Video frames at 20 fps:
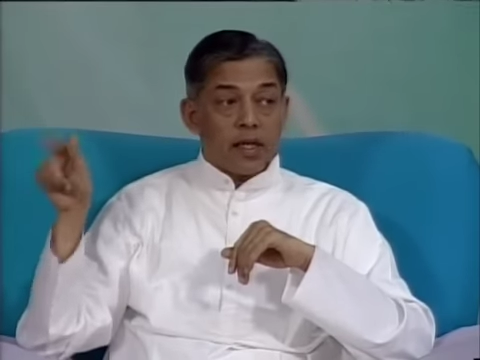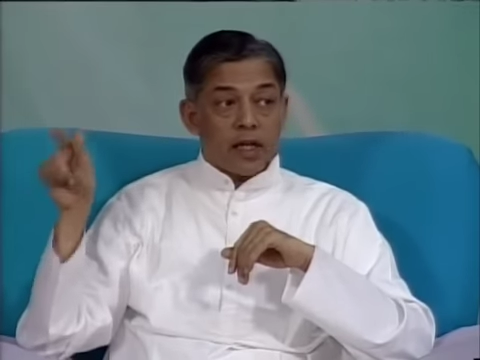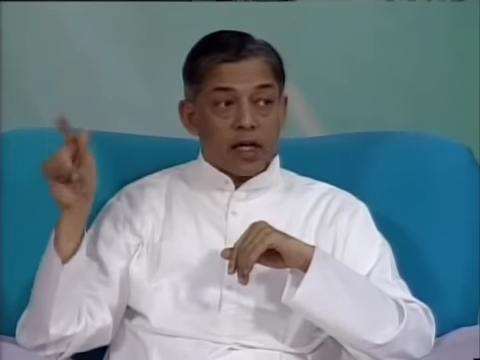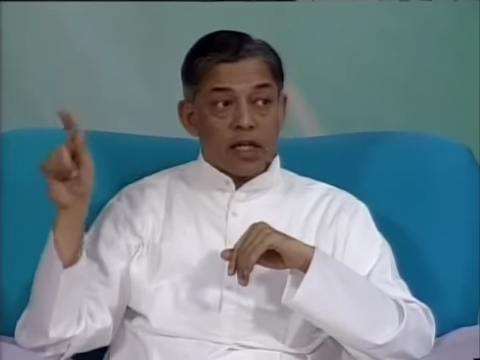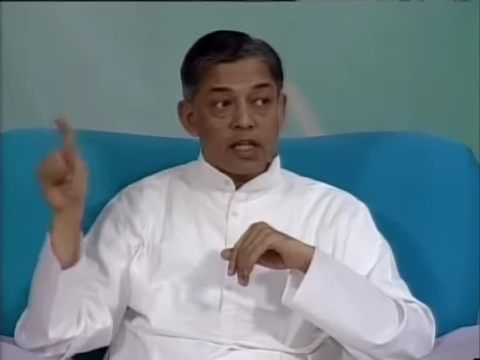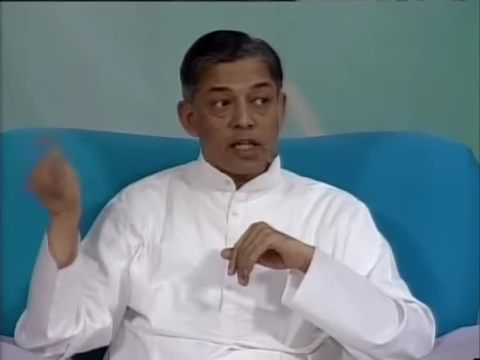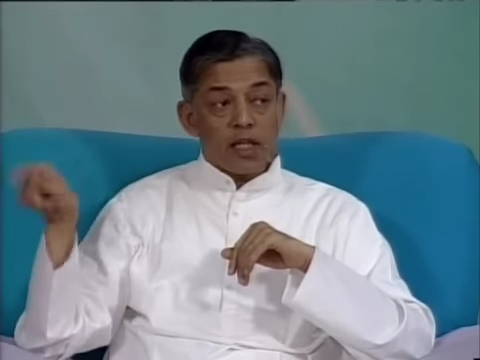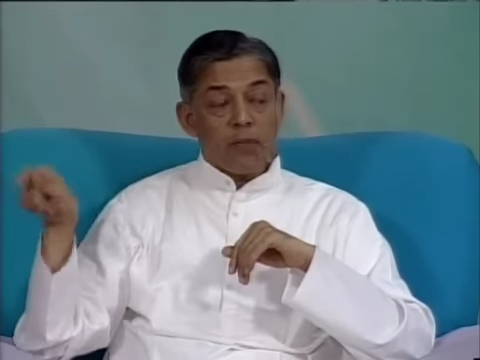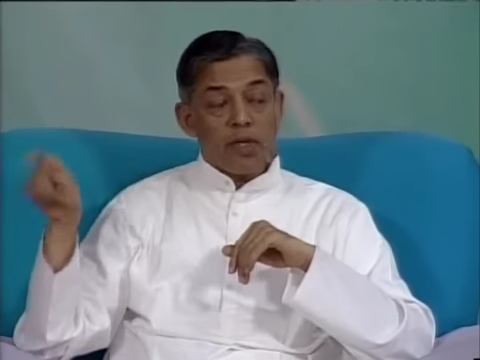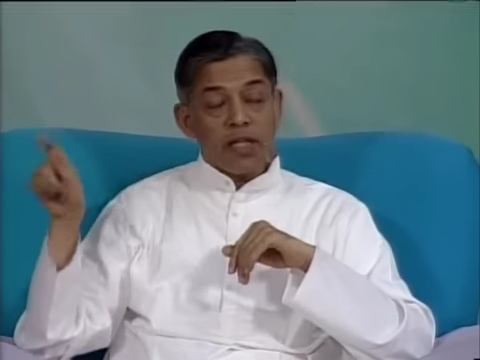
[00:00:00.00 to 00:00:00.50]

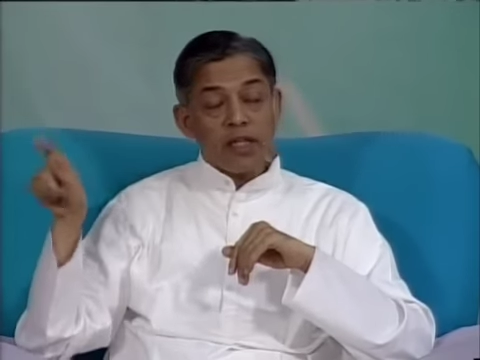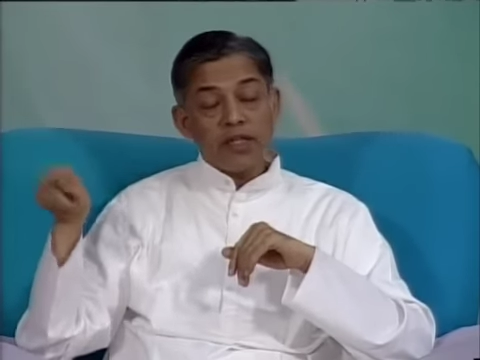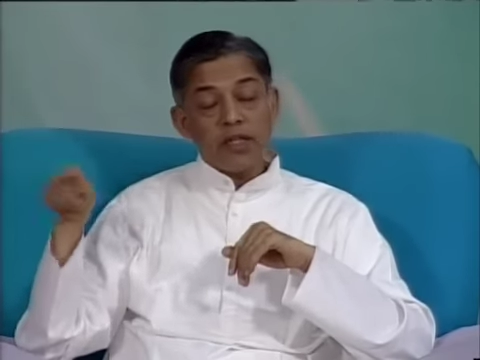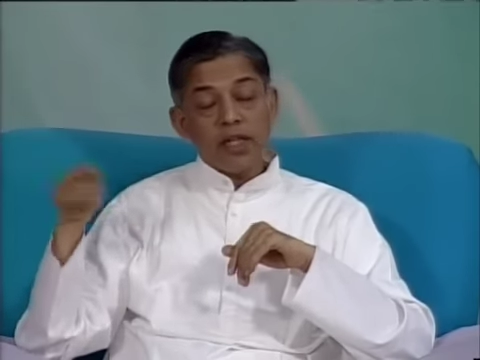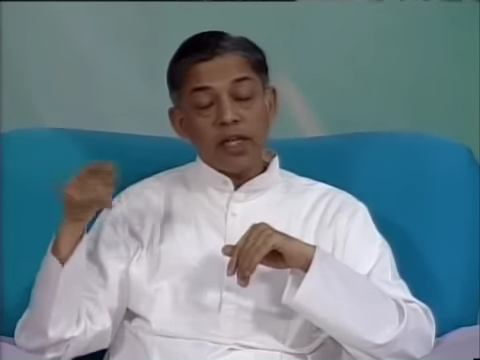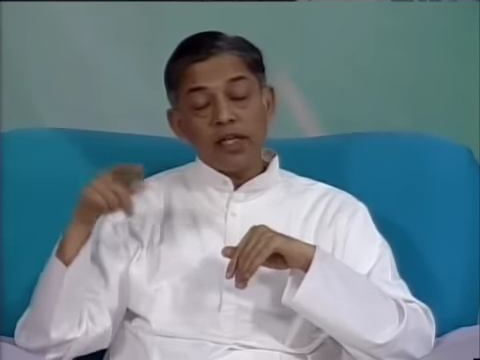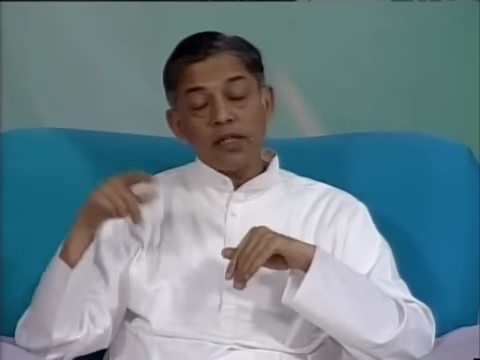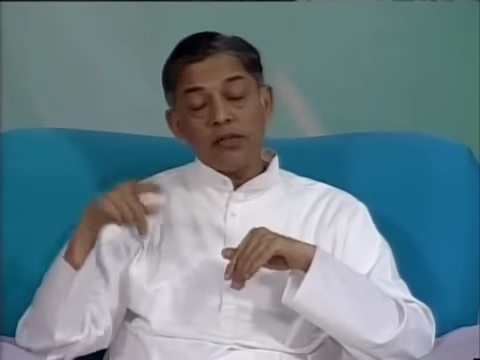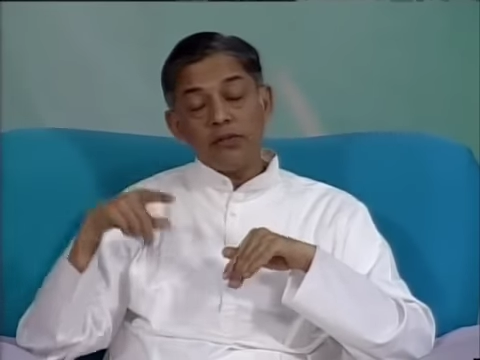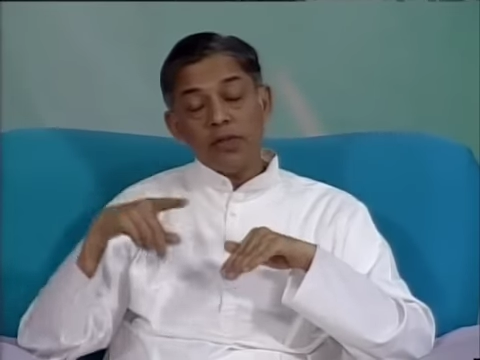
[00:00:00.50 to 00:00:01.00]
ultimate
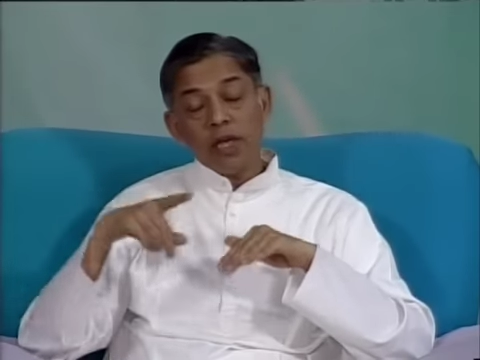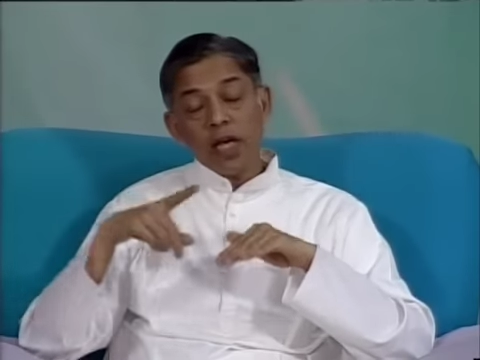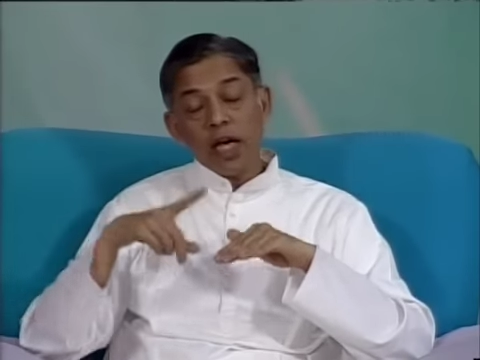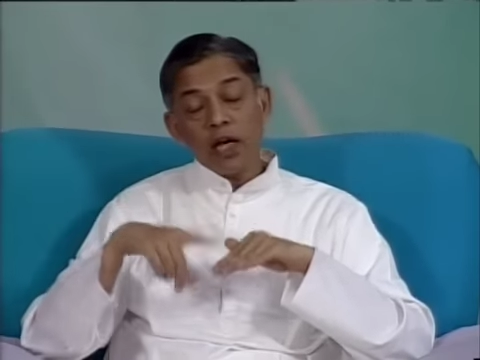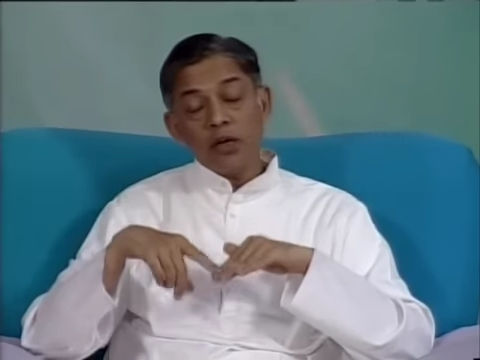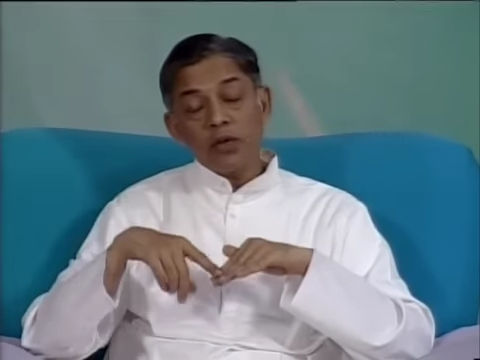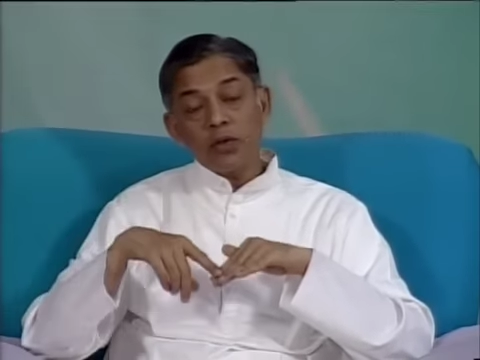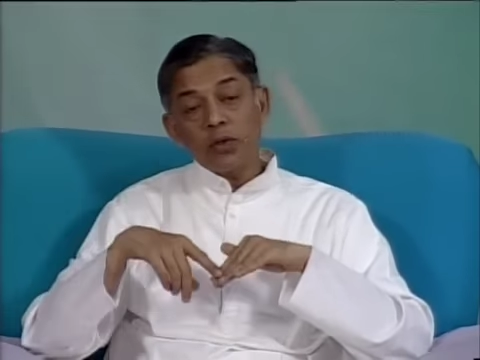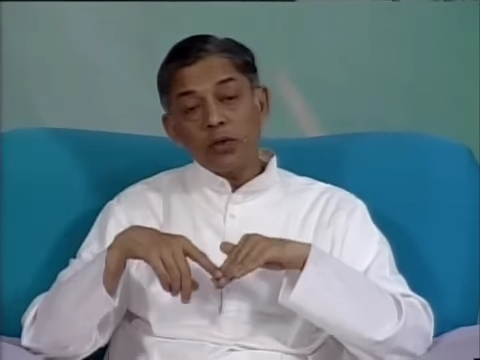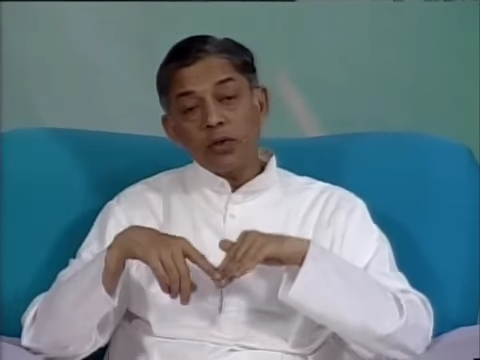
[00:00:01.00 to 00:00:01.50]
stage we
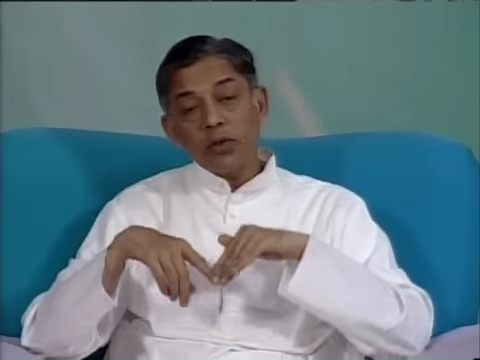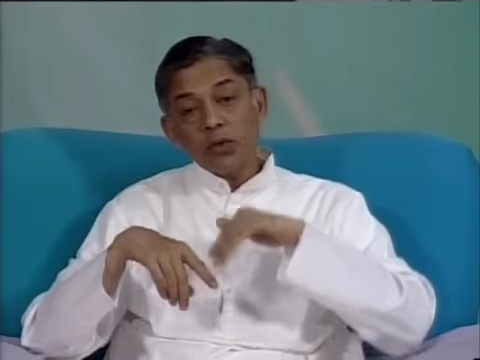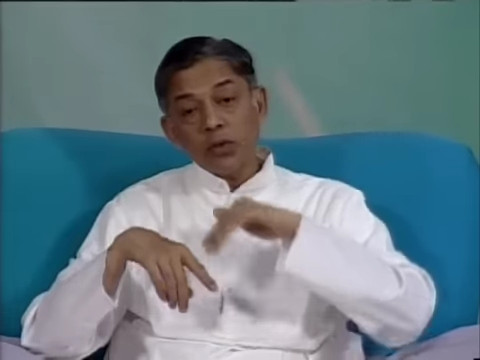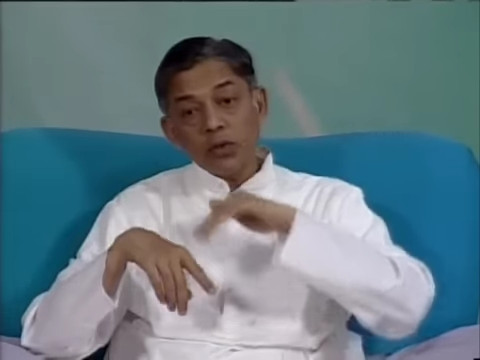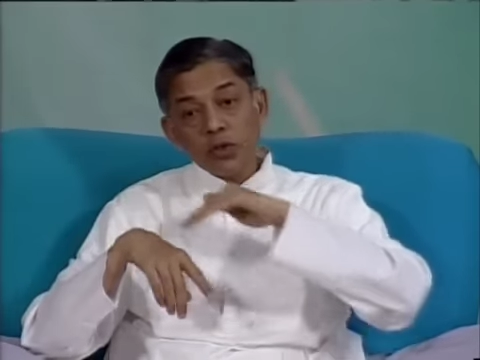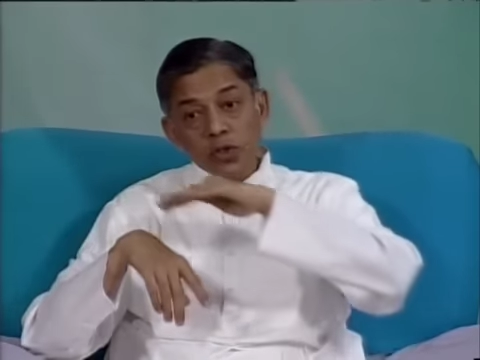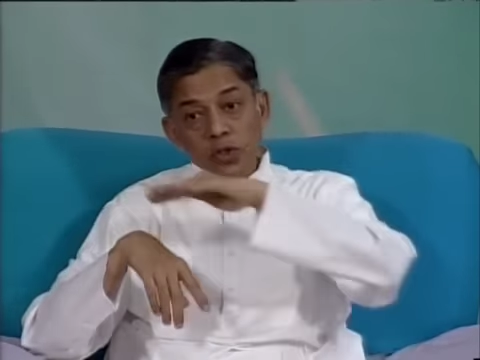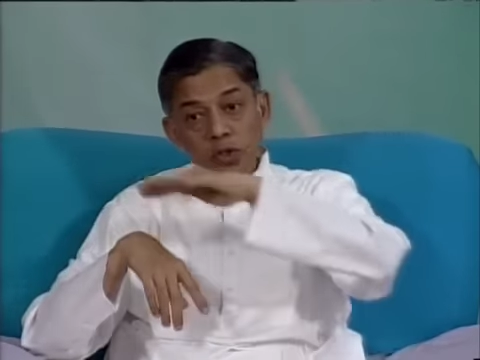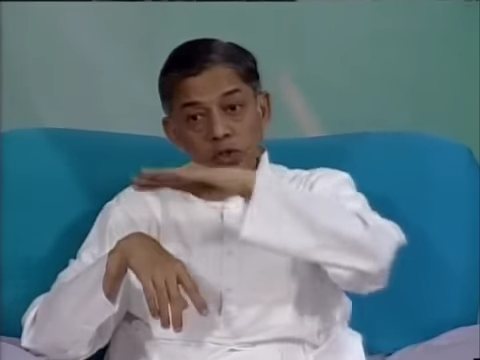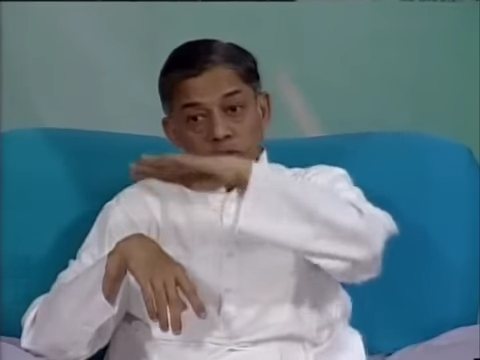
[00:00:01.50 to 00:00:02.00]
have to